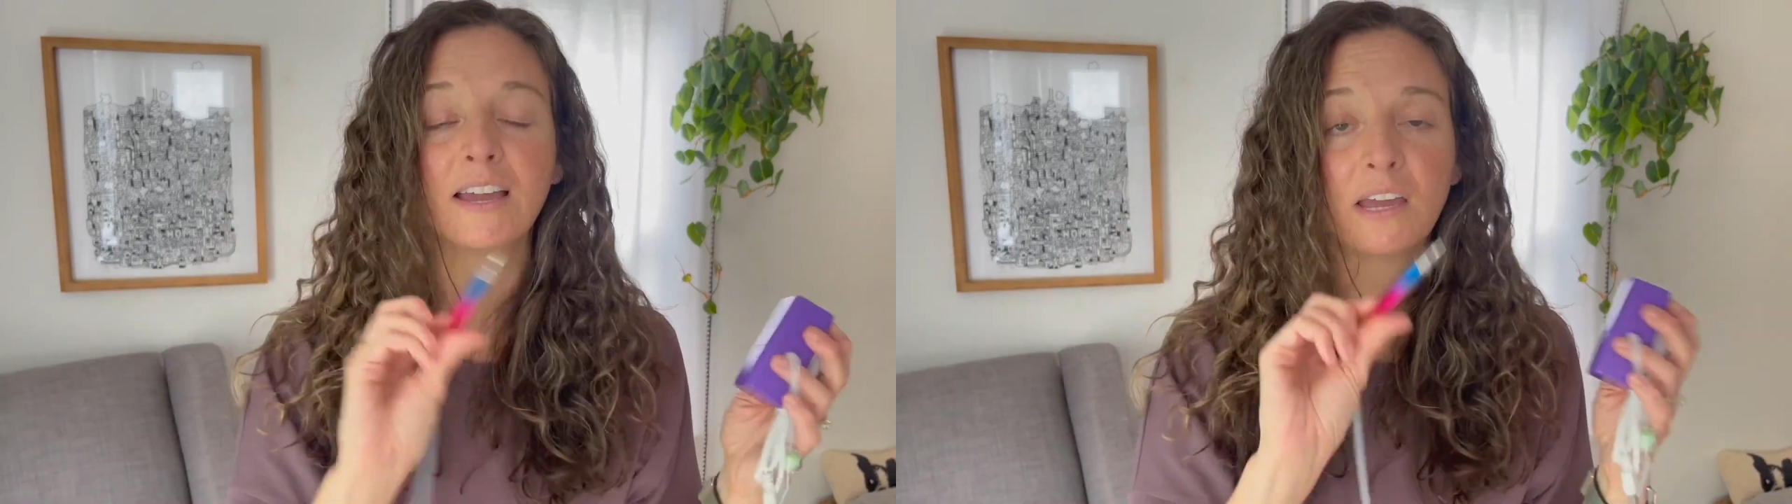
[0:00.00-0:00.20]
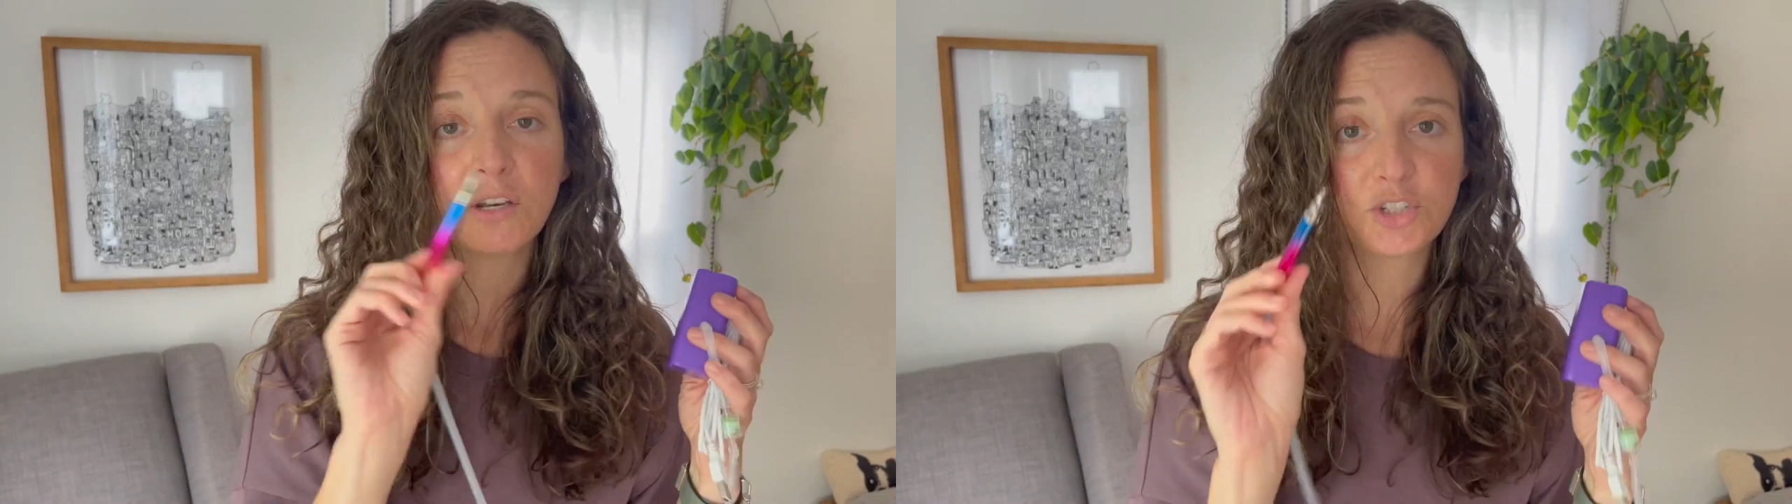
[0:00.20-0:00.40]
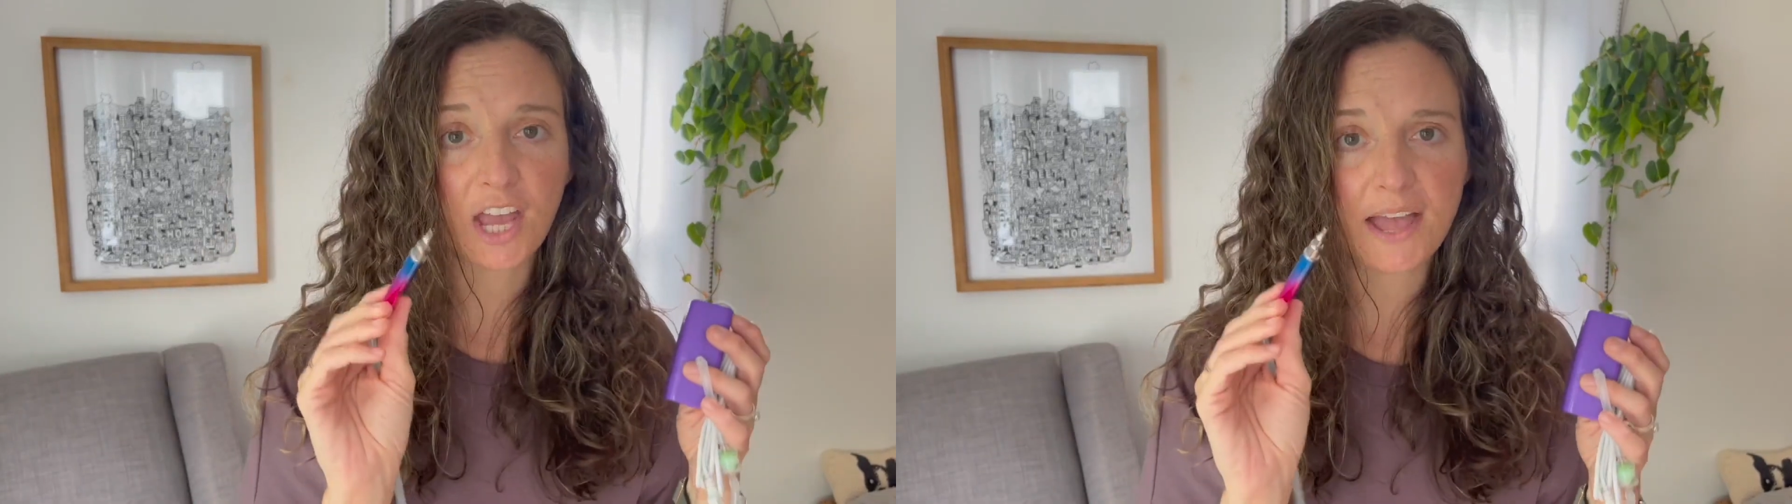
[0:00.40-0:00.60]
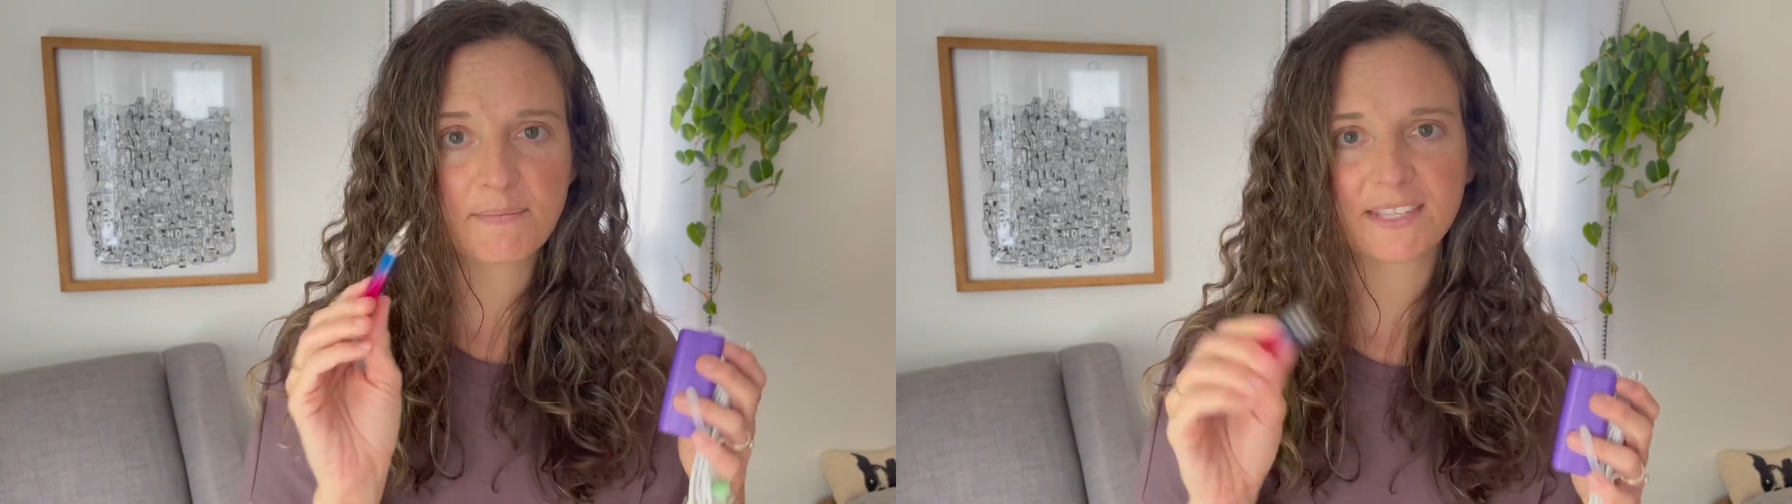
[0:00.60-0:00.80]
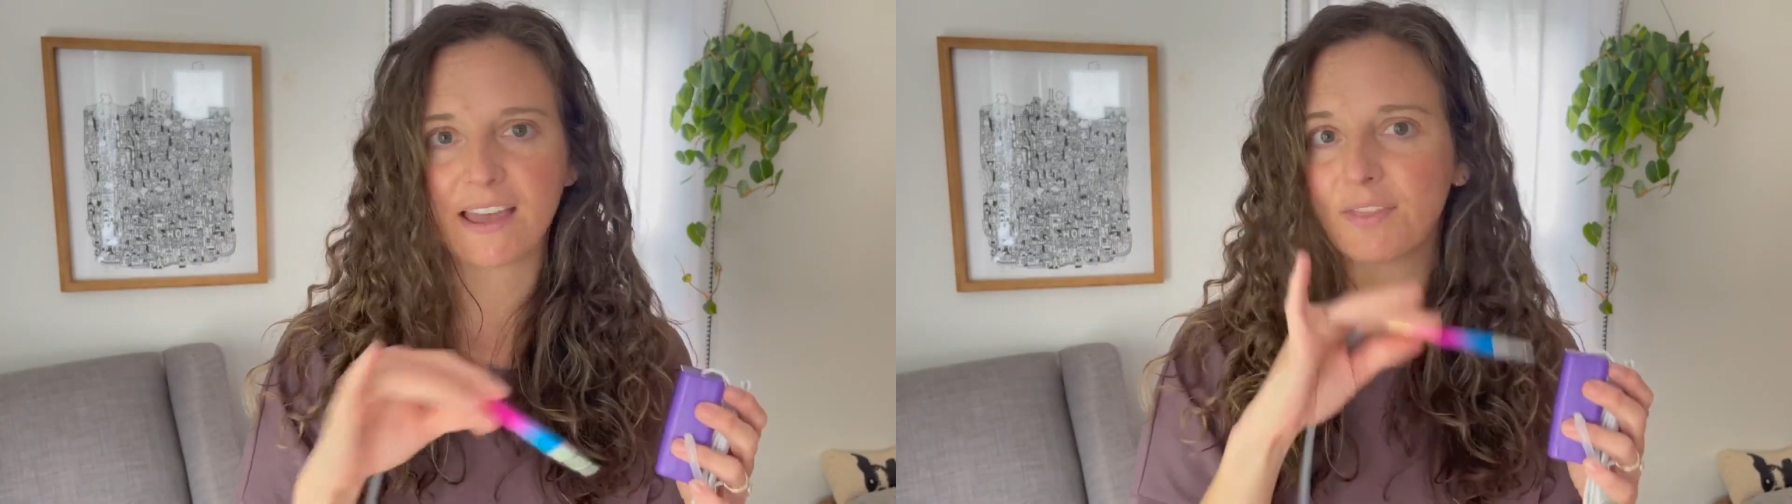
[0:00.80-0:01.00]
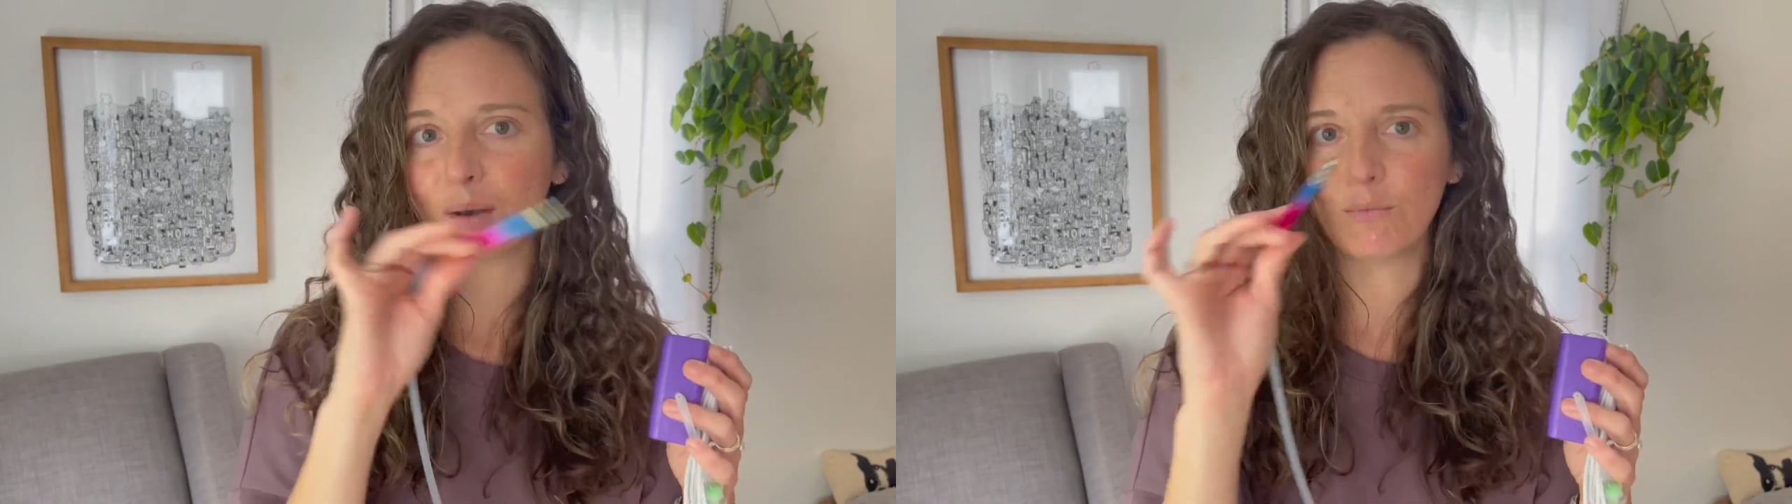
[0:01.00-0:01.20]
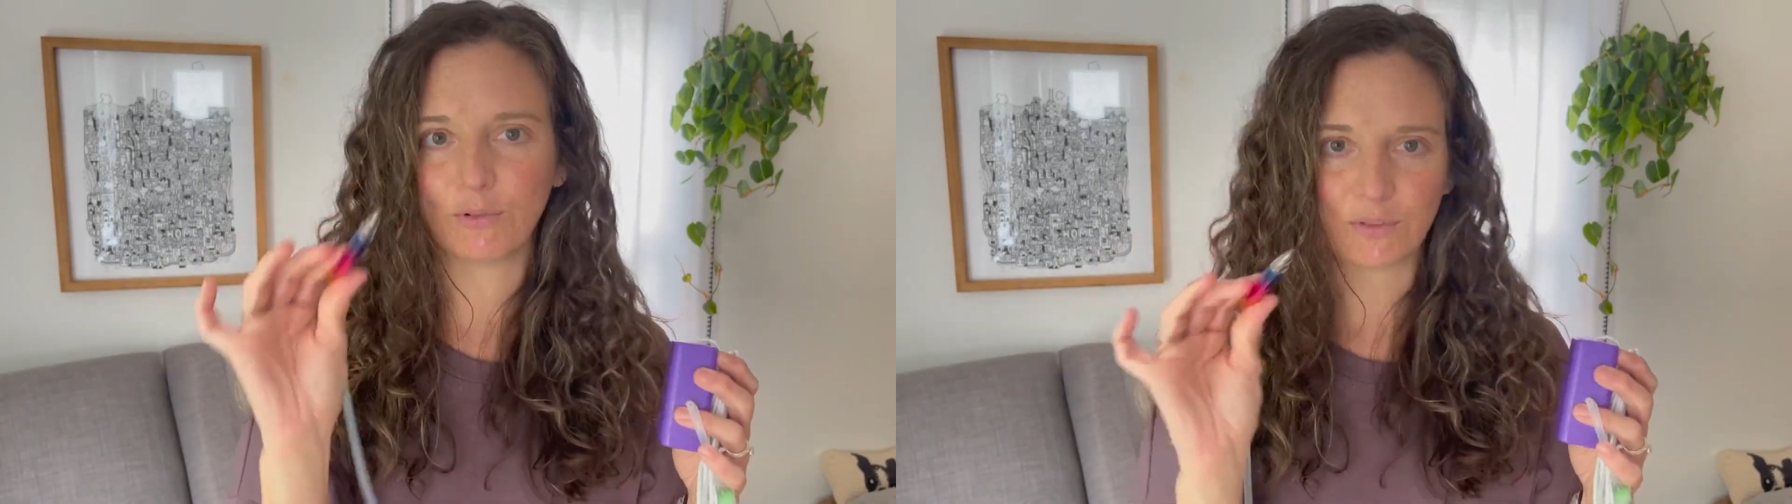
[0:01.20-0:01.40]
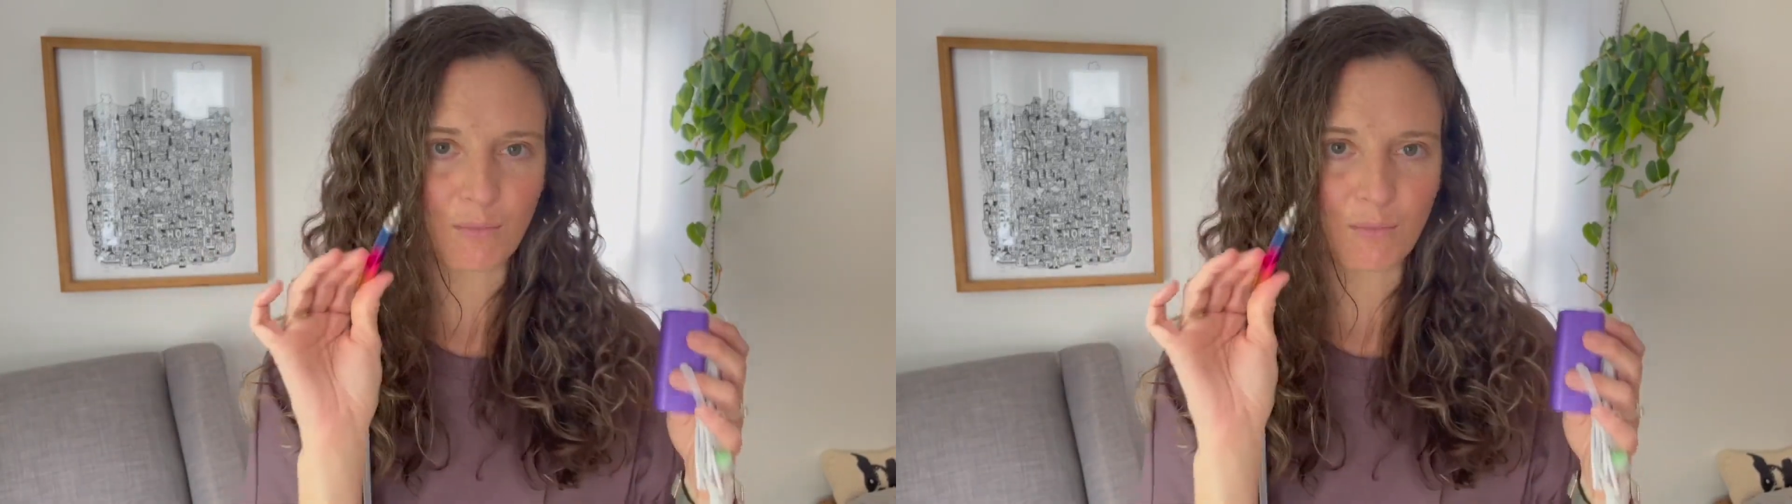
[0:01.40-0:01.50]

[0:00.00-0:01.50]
gems and then move them